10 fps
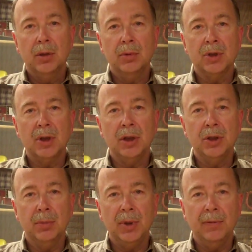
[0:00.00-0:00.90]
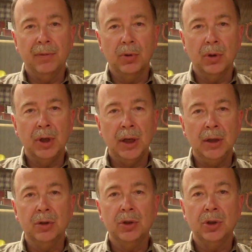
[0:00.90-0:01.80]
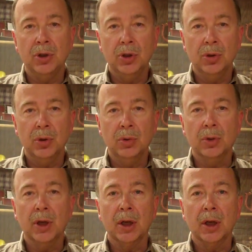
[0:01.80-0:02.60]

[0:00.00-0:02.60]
which they should be forwarding to you,